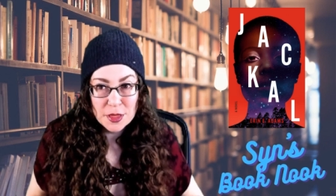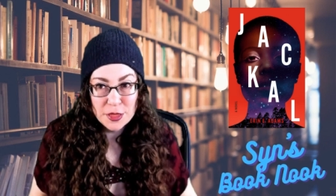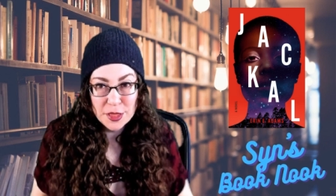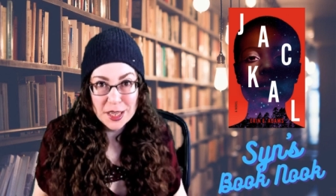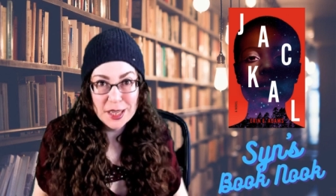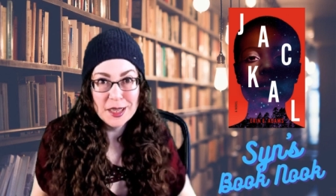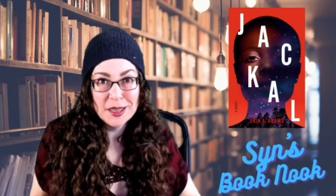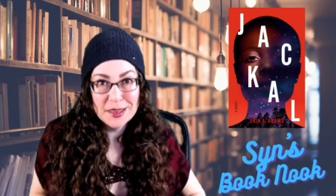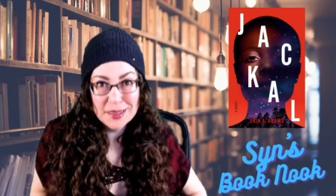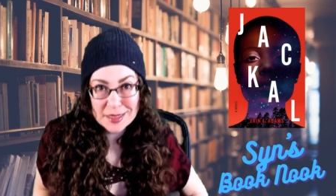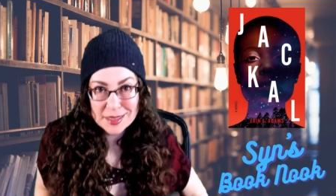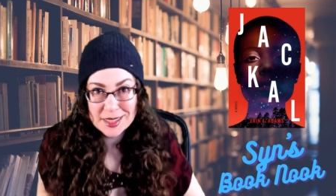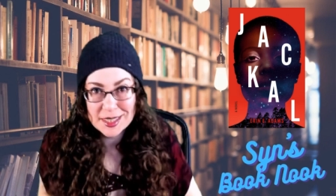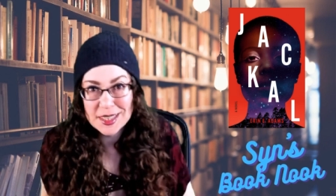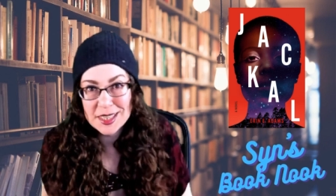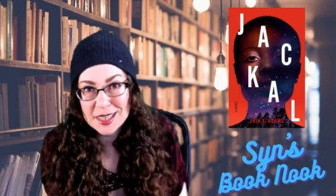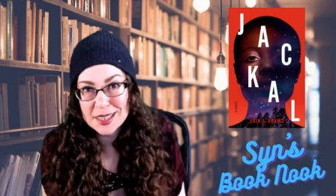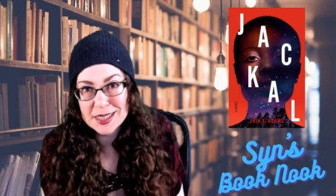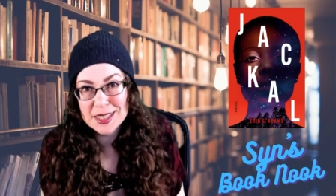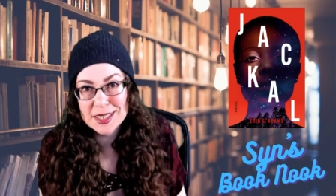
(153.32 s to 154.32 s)
think it
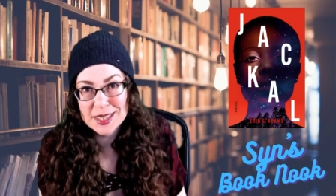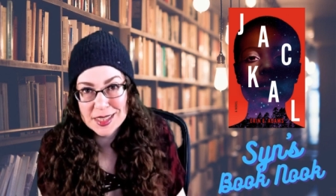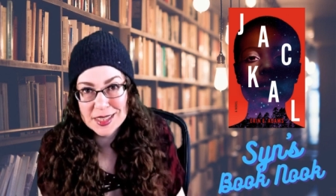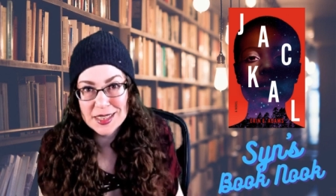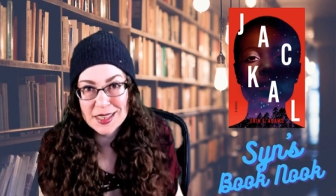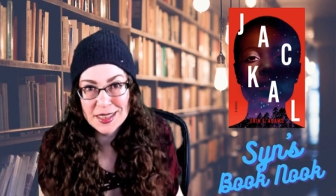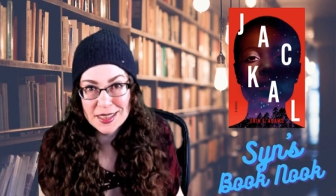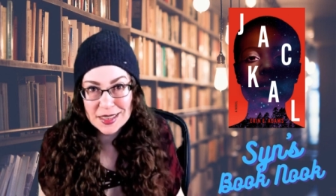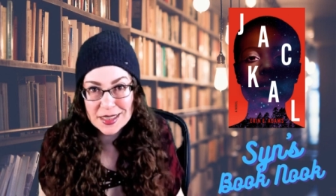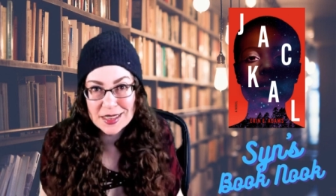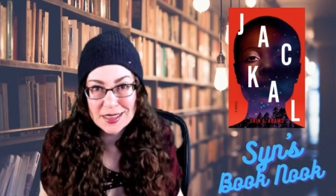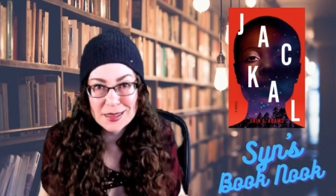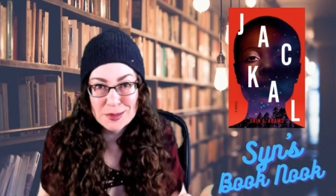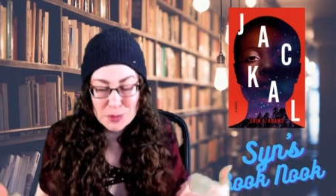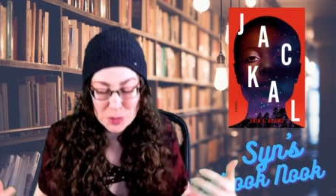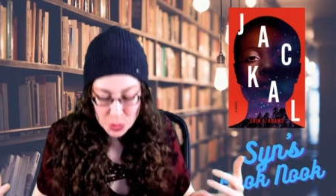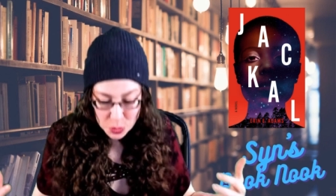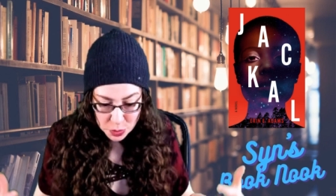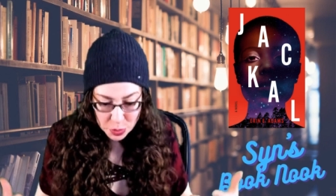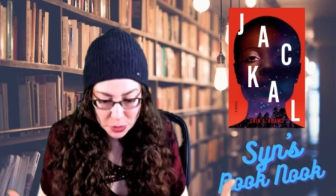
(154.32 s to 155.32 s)
exists it, it,
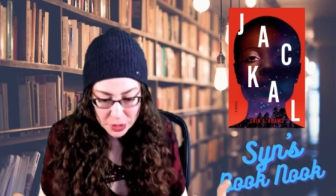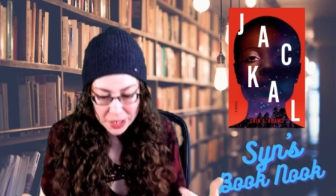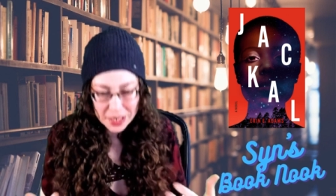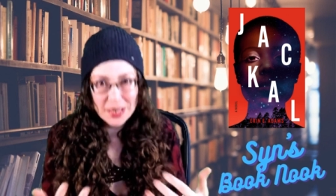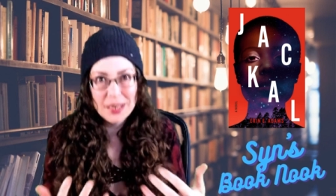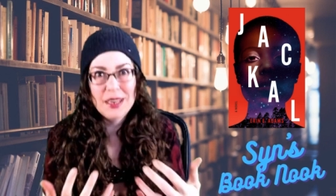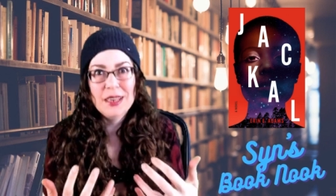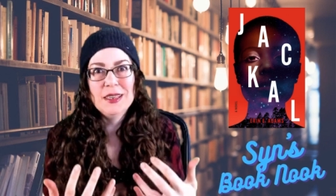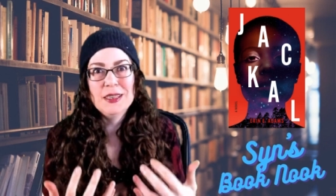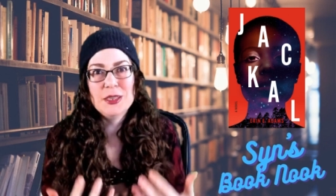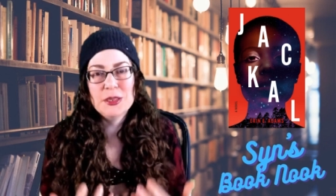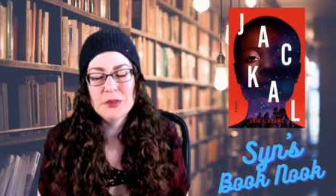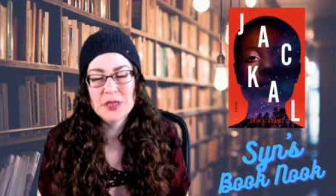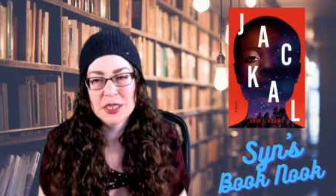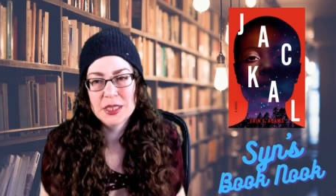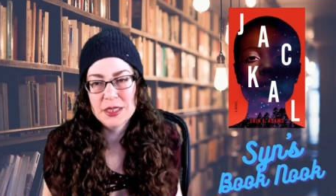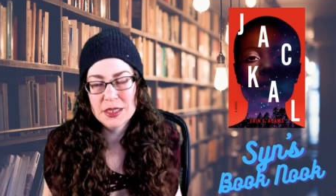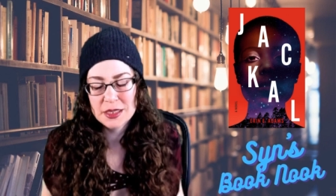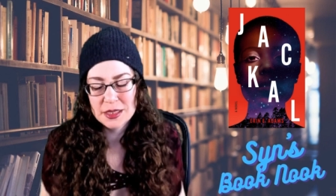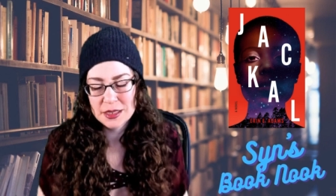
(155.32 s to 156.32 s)
you bring it into
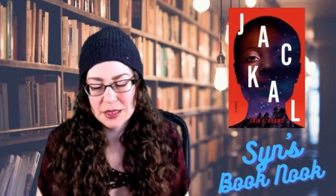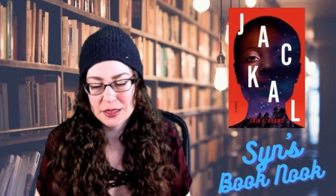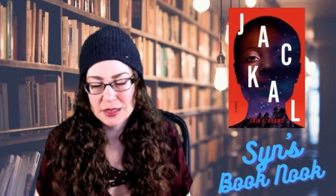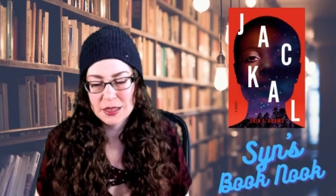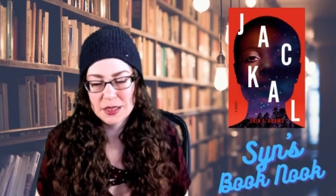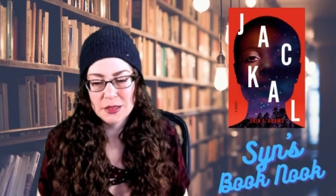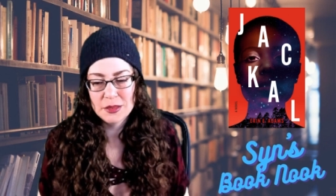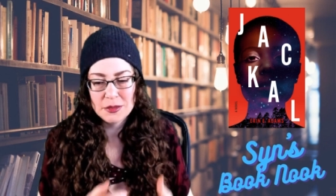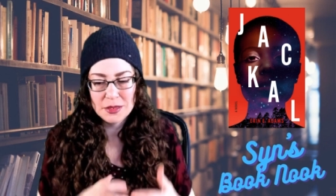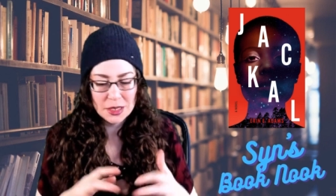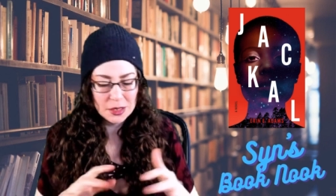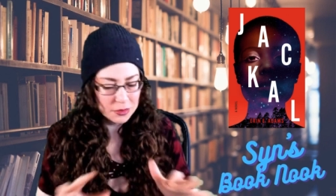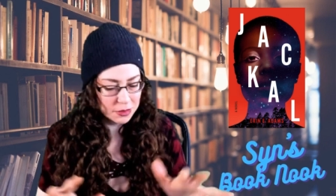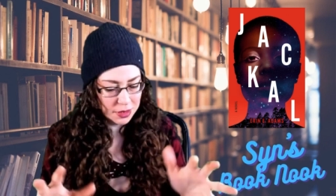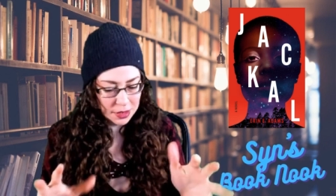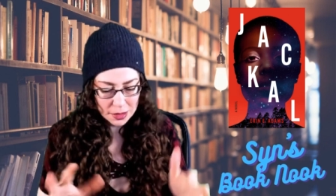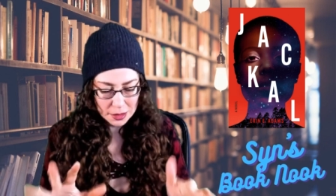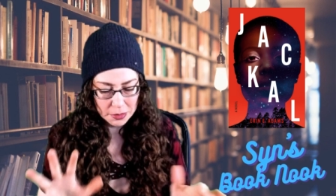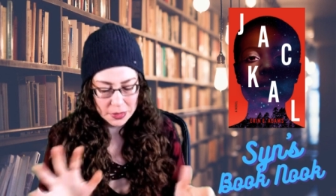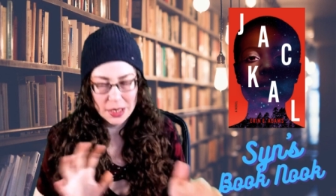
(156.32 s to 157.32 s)
existence so don't
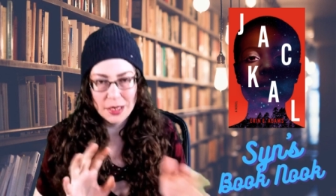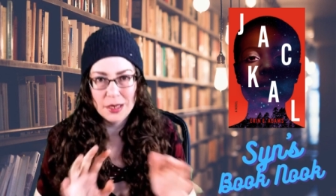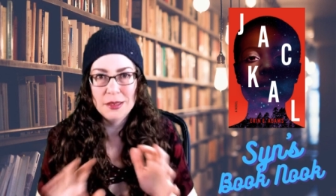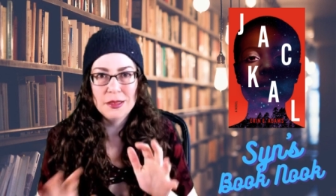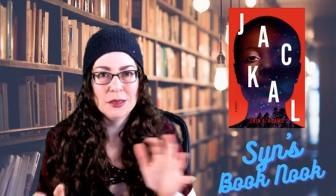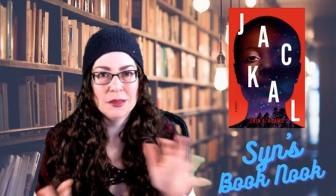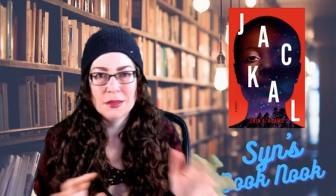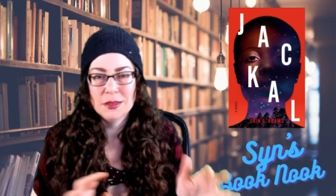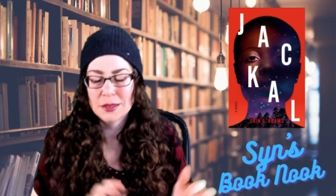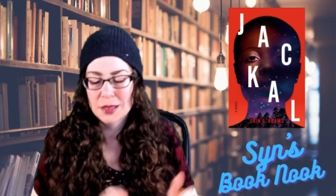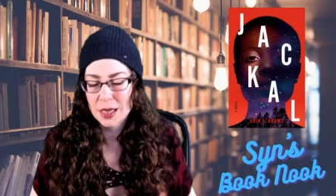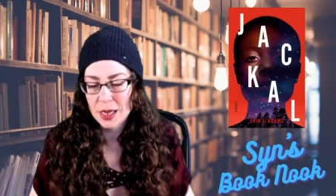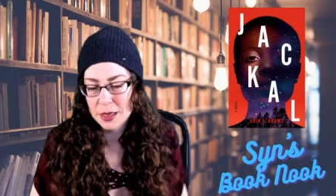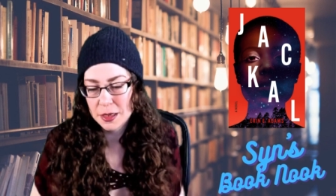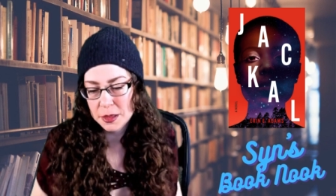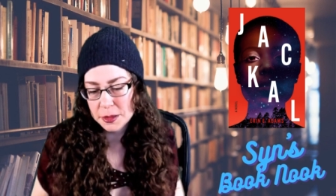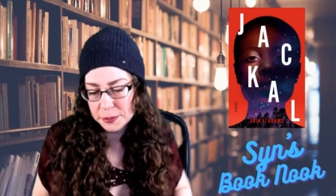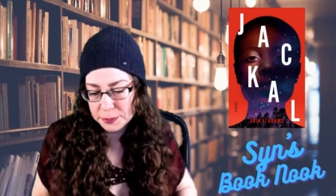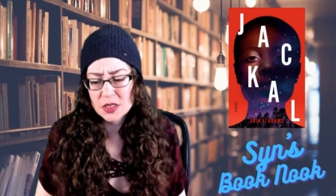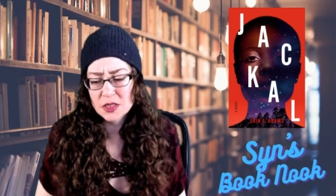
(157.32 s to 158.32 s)
think about it don't look at
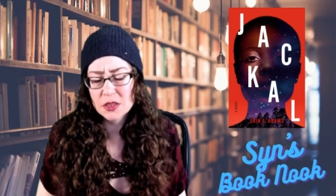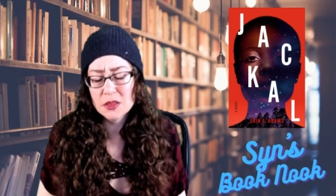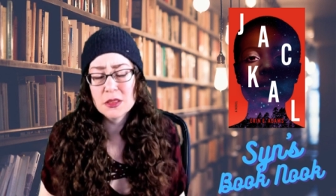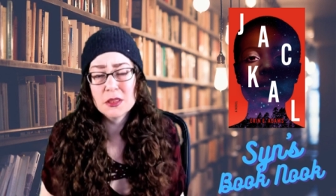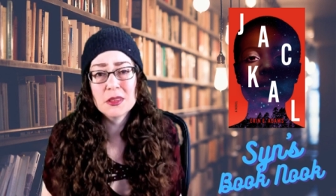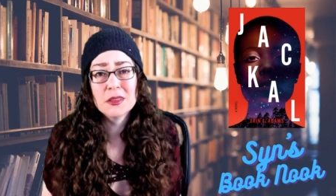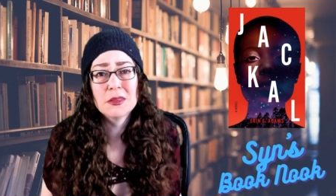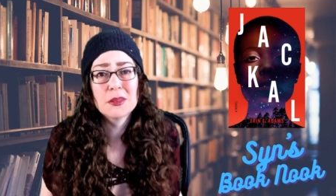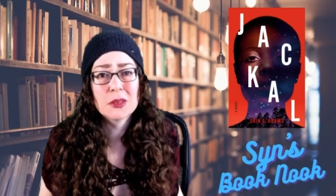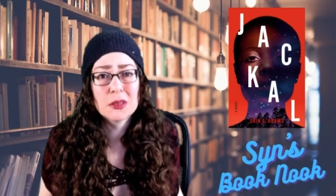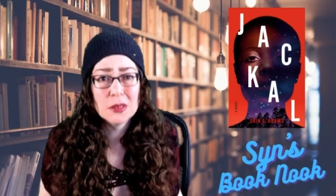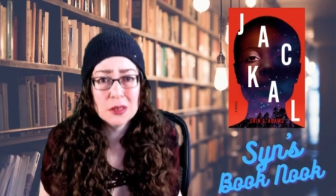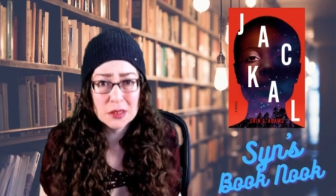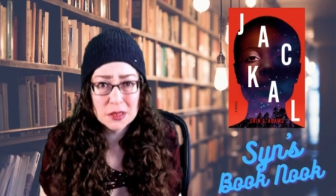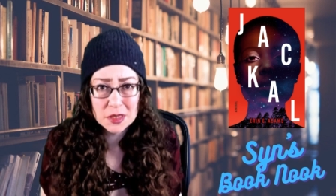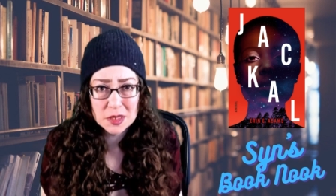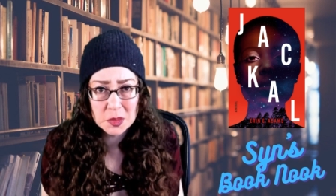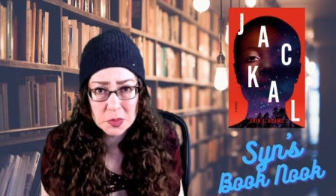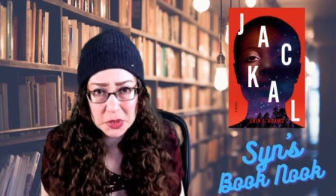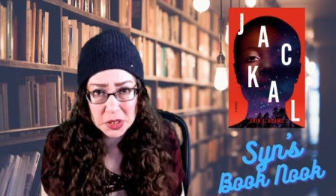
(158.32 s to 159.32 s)
it so the little girl
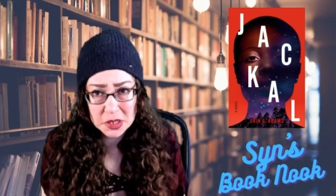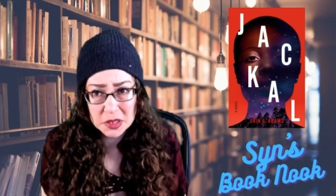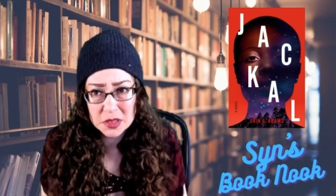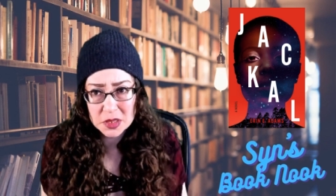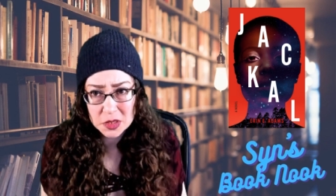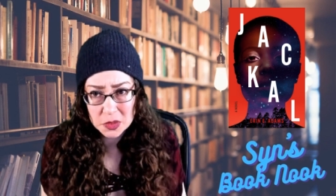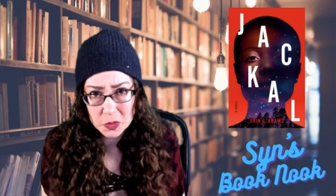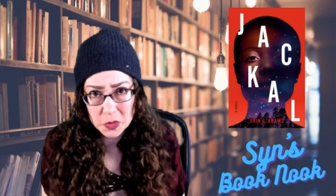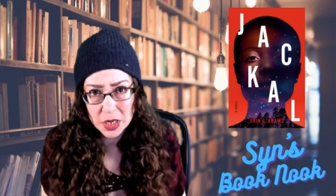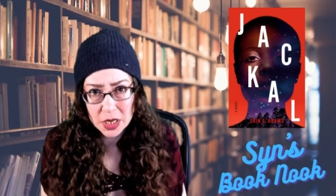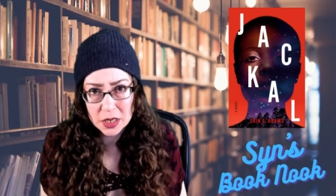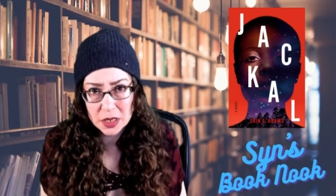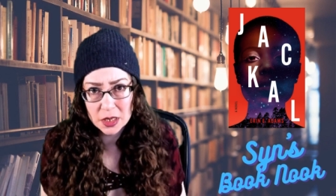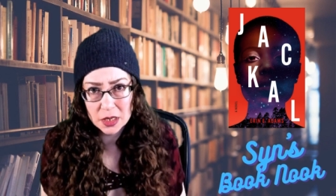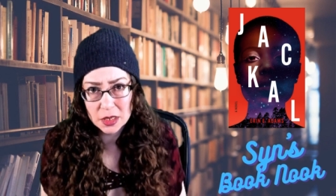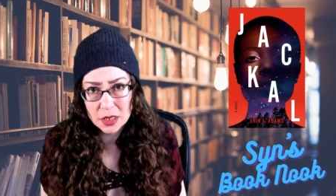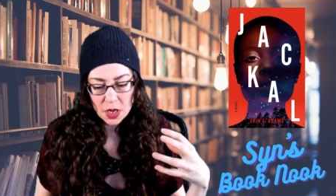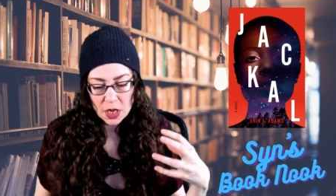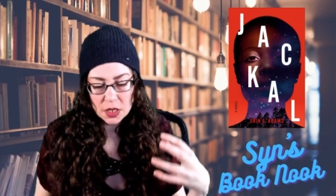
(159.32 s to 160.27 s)
disappears at the wedding